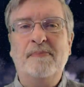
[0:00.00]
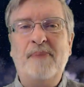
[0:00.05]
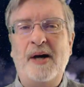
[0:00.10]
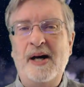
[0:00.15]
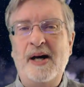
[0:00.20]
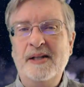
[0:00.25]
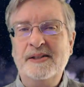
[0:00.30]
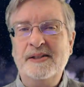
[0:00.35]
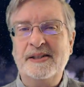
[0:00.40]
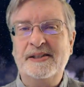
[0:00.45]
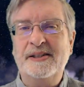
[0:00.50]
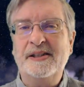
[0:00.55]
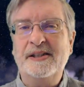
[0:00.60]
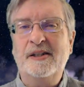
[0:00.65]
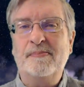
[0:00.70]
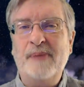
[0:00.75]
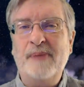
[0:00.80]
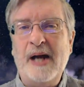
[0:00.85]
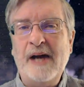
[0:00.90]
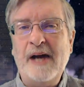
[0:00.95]
apostasy,
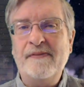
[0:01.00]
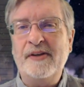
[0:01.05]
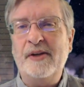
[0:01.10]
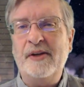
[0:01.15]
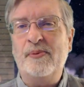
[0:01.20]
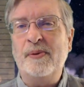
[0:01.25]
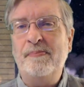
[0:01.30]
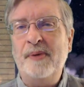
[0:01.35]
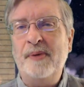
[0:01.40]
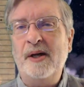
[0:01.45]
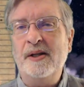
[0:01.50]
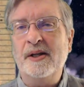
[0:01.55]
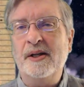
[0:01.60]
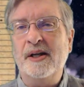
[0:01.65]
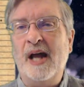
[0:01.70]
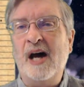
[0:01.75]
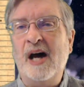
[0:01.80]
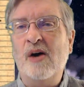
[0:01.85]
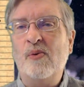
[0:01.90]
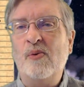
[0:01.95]
depravity,
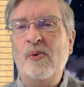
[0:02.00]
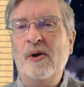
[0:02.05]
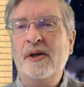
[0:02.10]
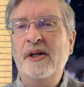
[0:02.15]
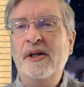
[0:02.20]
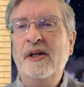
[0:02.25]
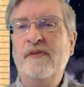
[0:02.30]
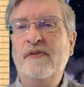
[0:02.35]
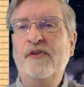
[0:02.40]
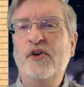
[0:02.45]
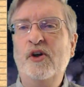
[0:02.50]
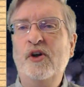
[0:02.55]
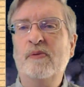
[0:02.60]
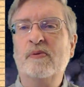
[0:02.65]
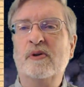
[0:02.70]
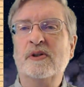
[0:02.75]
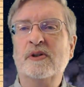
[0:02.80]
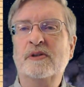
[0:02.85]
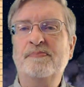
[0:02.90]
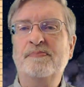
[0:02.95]
rebellion, outworking of
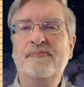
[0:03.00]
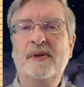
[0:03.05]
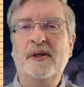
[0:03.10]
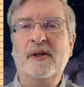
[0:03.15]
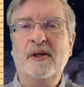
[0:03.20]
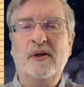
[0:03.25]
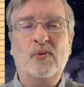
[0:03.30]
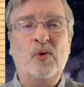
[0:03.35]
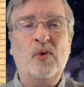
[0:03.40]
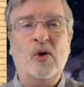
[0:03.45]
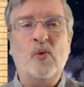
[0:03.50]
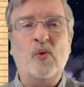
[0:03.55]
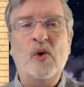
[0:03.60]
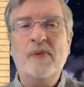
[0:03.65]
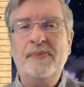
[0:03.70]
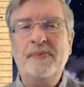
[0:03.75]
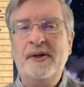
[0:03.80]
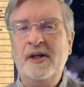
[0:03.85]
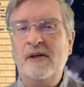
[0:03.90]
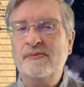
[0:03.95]
hubris, where one
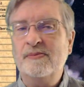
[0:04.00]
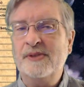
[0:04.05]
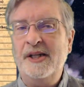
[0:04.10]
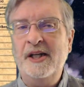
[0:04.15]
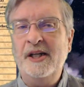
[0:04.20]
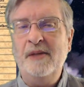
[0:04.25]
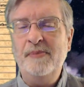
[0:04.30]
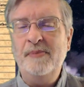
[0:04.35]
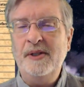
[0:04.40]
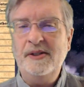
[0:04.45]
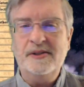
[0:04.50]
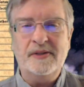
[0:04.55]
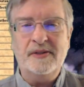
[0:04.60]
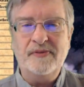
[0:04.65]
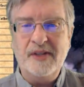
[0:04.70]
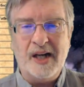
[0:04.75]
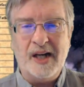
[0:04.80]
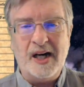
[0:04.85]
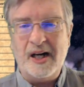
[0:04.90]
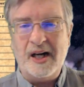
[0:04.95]
becomes enemies
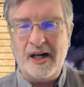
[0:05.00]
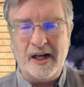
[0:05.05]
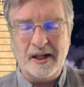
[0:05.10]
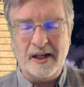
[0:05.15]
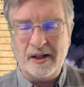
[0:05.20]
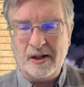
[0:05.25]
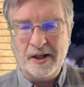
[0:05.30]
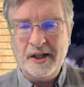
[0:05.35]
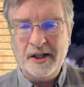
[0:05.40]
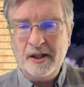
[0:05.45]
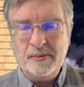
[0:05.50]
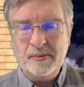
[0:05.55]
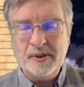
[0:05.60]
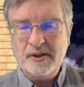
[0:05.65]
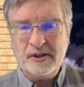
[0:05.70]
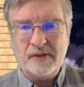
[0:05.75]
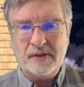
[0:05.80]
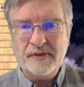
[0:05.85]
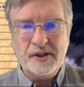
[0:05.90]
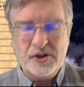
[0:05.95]
of God, or
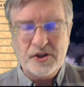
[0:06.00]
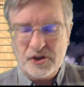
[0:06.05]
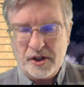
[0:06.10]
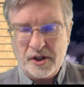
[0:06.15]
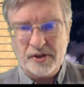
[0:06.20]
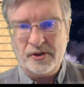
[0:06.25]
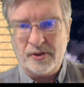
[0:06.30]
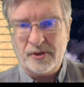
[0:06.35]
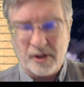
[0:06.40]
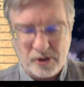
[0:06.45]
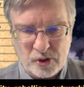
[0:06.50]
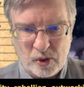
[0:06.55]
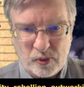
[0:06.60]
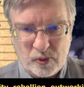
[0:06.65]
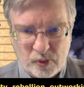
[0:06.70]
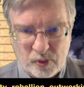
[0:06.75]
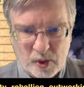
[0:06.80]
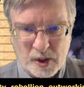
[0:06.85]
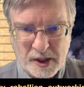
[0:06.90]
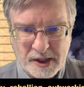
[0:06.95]
enemies of each other, or so
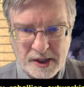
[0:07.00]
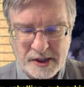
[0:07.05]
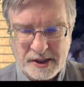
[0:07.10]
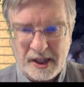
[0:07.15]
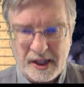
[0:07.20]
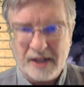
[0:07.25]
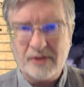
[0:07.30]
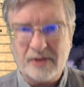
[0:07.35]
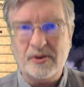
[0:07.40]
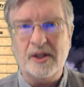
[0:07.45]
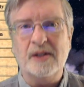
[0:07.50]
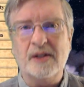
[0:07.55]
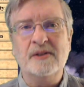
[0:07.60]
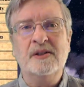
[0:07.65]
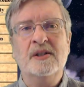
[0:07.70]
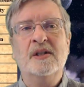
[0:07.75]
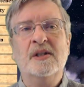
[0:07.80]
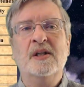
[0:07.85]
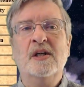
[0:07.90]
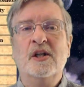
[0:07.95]
forth, etc.
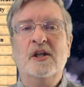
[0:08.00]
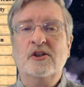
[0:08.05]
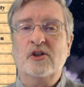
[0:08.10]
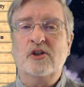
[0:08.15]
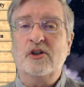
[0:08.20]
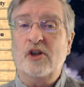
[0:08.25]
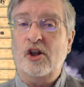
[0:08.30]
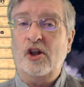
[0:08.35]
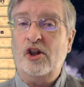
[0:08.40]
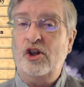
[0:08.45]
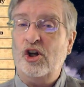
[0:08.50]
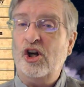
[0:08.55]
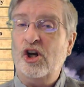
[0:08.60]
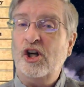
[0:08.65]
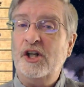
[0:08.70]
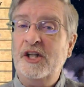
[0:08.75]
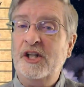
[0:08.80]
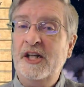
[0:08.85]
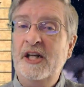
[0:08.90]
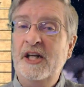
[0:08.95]
So the
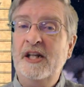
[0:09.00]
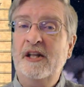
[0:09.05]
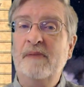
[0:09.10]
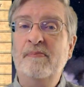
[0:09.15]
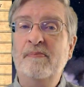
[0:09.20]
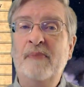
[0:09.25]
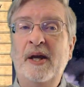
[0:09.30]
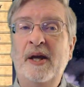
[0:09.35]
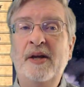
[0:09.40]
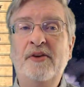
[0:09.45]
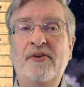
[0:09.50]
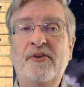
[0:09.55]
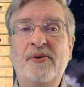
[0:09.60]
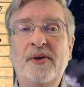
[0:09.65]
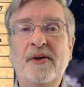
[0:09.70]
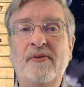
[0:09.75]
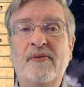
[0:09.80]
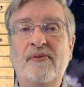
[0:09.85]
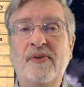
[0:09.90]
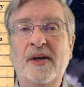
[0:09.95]
13th major
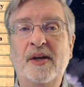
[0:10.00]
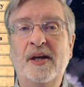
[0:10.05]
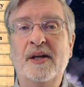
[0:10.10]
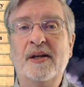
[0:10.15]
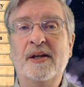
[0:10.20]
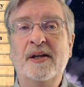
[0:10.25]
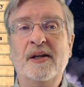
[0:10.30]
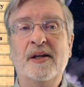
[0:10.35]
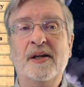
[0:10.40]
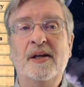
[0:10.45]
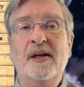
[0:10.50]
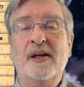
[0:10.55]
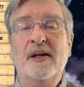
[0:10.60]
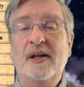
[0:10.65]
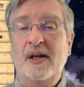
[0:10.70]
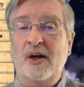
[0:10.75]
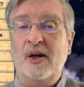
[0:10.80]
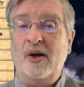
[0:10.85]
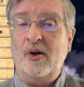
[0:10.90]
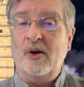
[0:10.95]
event
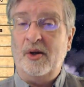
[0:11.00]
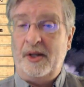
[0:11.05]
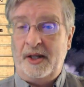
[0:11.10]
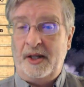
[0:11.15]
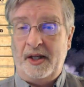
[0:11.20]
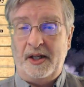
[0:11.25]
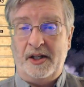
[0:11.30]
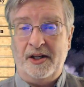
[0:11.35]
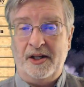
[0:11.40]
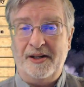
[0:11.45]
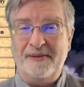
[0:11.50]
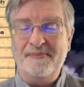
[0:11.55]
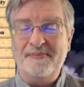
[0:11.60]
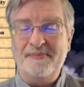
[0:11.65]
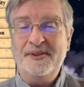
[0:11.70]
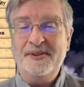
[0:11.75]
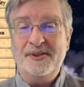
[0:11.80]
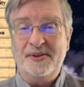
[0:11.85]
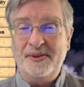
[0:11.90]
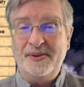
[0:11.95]

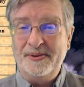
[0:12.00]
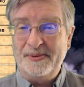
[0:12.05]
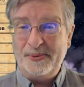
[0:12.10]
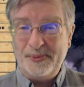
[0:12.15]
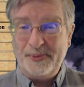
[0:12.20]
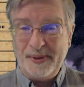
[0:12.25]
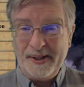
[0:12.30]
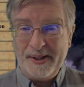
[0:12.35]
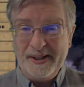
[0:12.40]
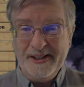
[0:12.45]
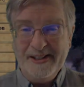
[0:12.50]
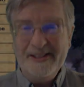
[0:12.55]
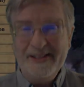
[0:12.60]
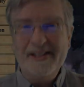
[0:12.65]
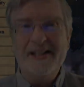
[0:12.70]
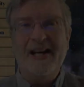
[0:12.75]
comes when?